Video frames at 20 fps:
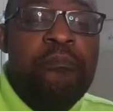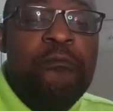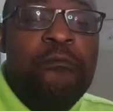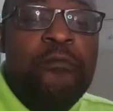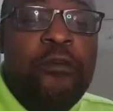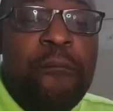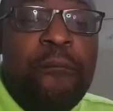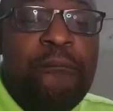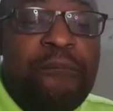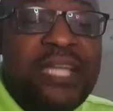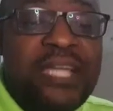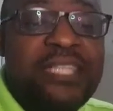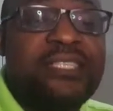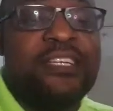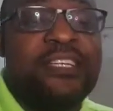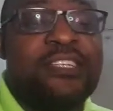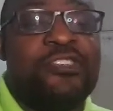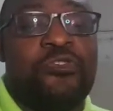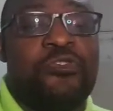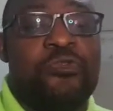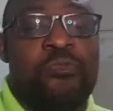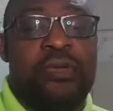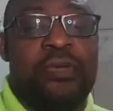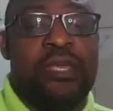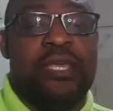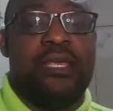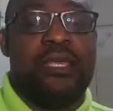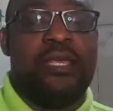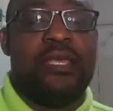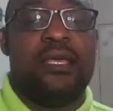for persons to
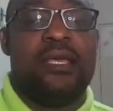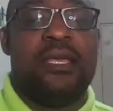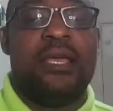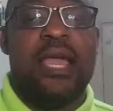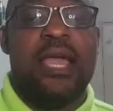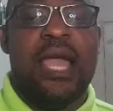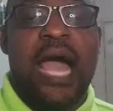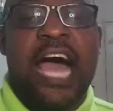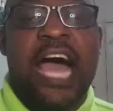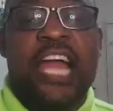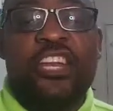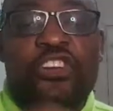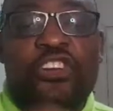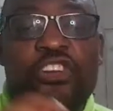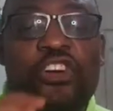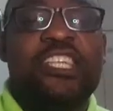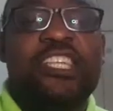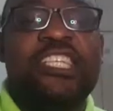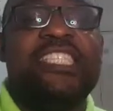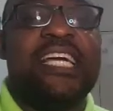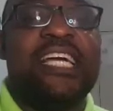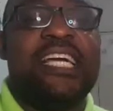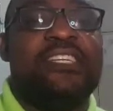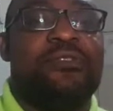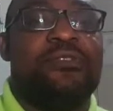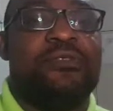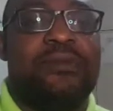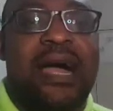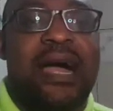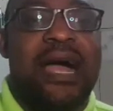be and not
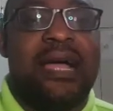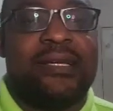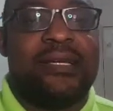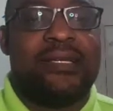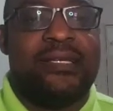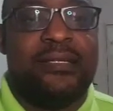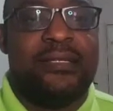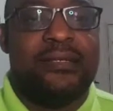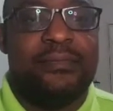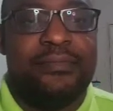just to act.